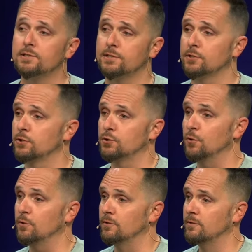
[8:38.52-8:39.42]
God is in
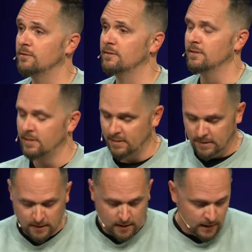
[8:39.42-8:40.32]
control?
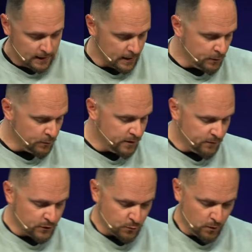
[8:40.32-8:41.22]
Let me
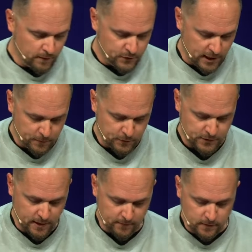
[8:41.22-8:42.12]
read verse 1 of chapter
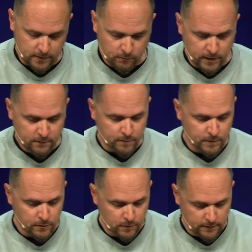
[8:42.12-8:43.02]
7. Reading
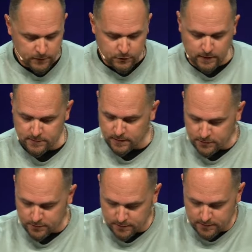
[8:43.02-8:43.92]
from the New Living
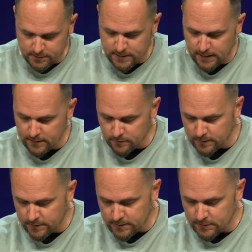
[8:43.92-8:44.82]
Translation, this is
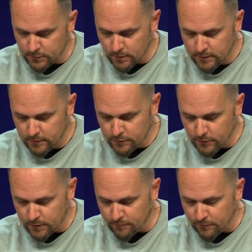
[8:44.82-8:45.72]
Daniel. He says, Earlier
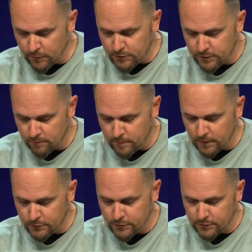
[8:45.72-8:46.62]
during the first year of
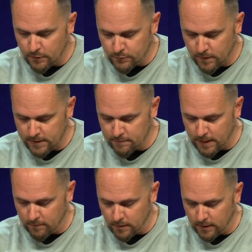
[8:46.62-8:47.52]
Belshazzar's reign in
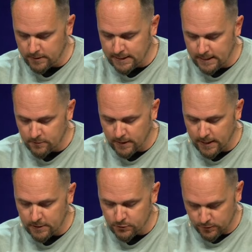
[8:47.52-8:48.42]
Babylon, Daniel
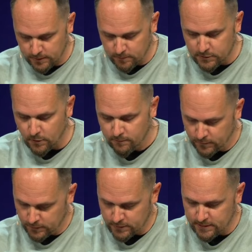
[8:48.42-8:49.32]
had a dream and saw
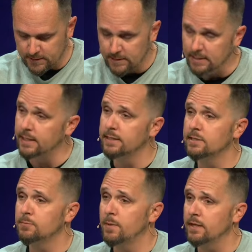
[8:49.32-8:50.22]
visions as he laid
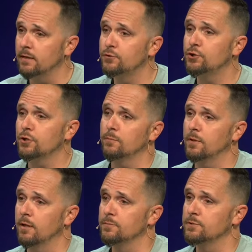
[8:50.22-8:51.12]
in his bed of sugar
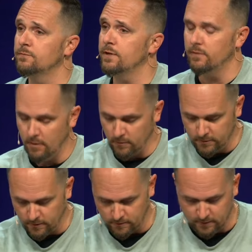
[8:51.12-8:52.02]
plums and fair. No,
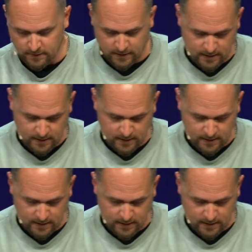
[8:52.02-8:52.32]
no, no.